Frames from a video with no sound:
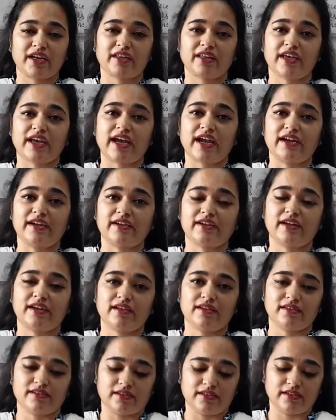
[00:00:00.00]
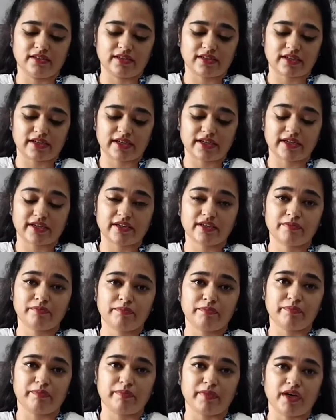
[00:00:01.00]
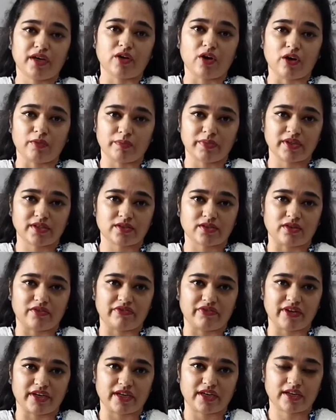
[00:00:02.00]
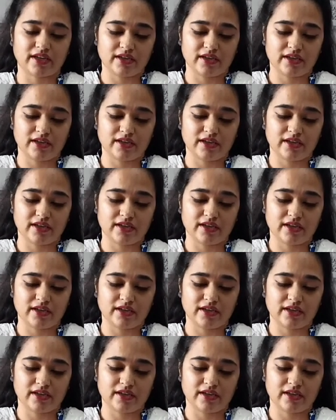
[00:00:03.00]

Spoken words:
they had written copies of it.